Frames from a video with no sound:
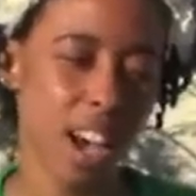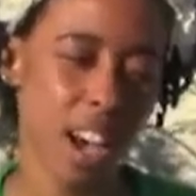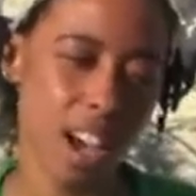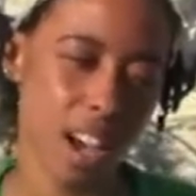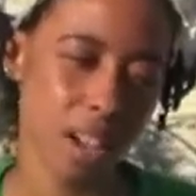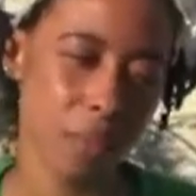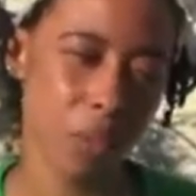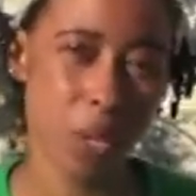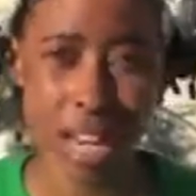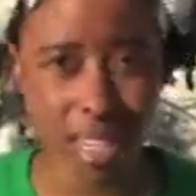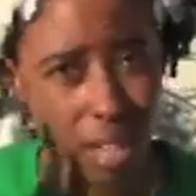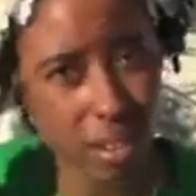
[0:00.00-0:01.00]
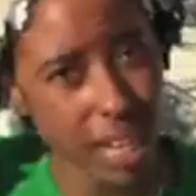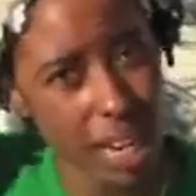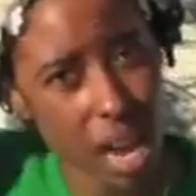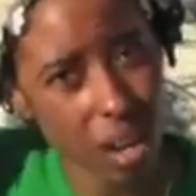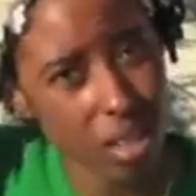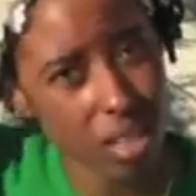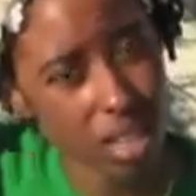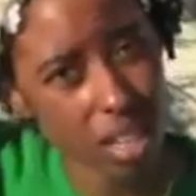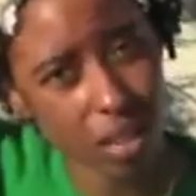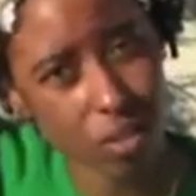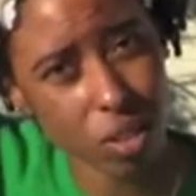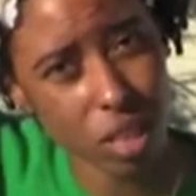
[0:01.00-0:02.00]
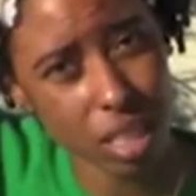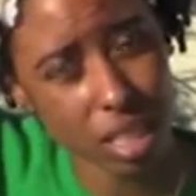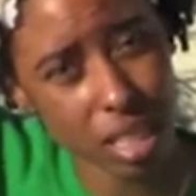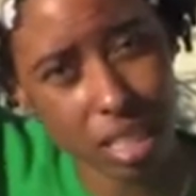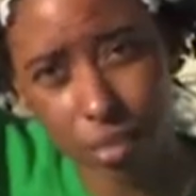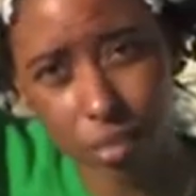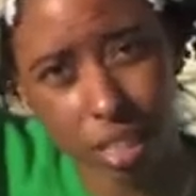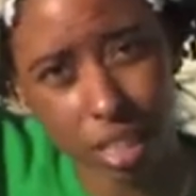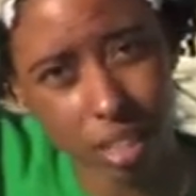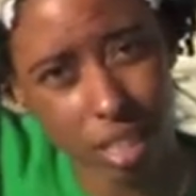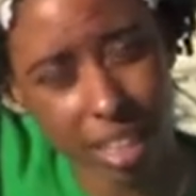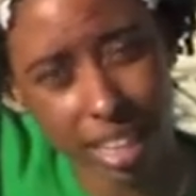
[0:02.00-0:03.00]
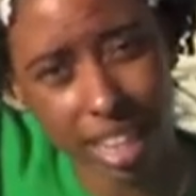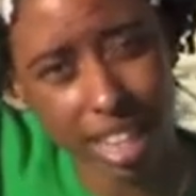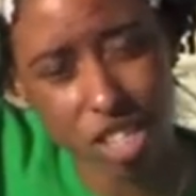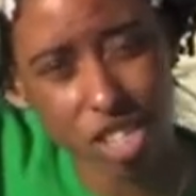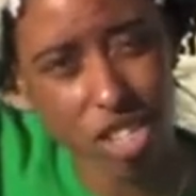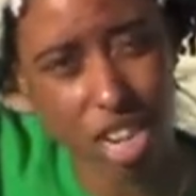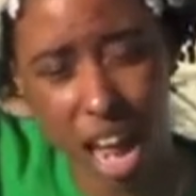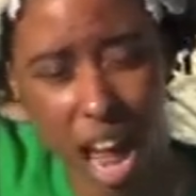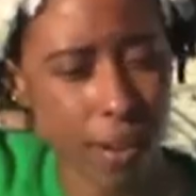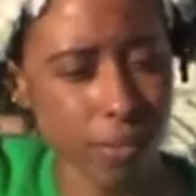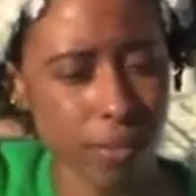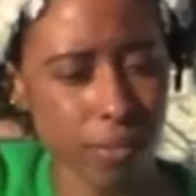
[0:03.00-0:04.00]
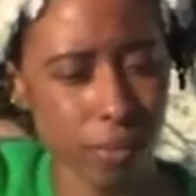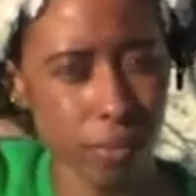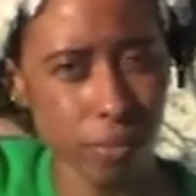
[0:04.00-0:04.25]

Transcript: um, you can't tell right now because it's like really it's like literally an inch and a half of